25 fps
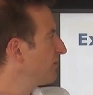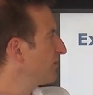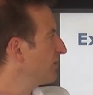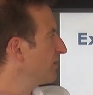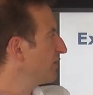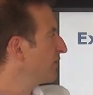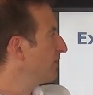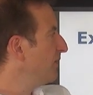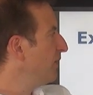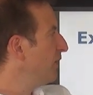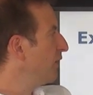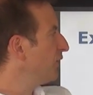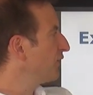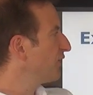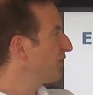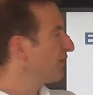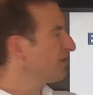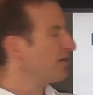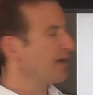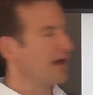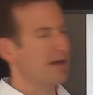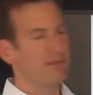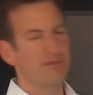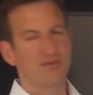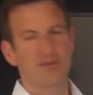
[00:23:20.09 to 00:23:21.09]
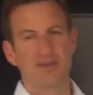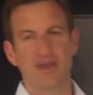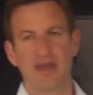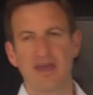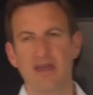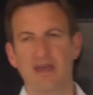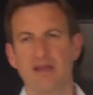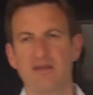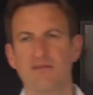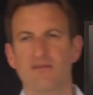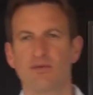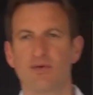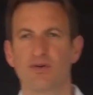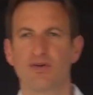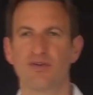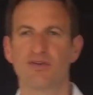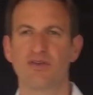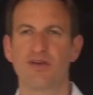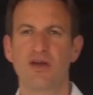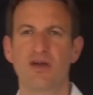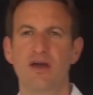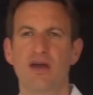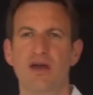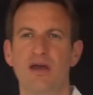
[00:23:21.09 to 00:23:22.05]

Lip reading: transpose times k inverse